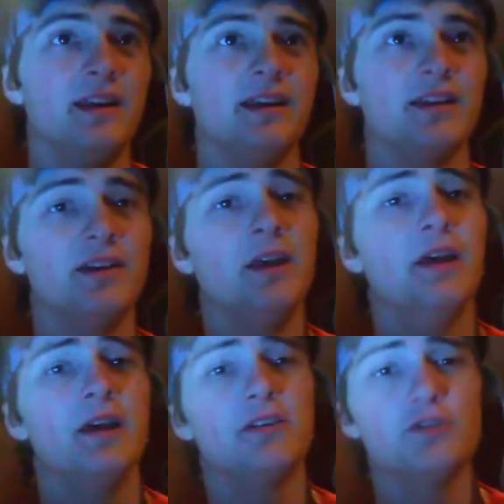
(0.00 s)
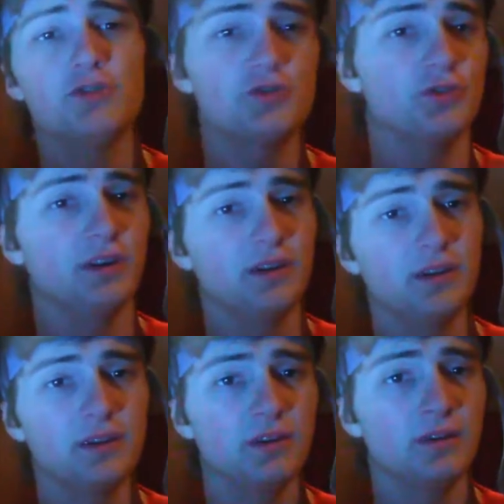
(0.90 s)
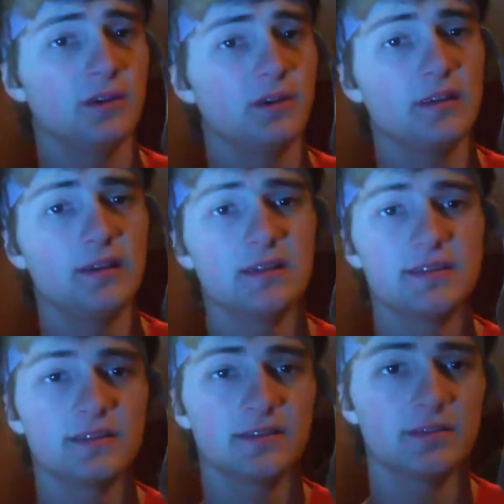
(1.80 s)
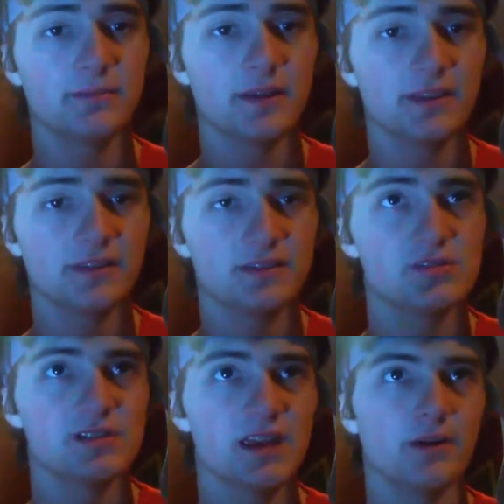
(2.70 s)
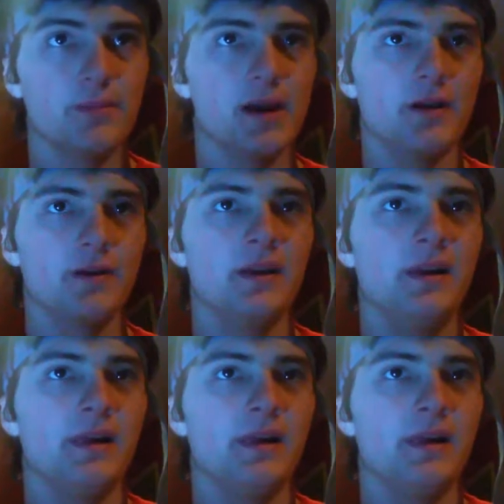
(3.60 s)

You know, usually, it's about things that you care about.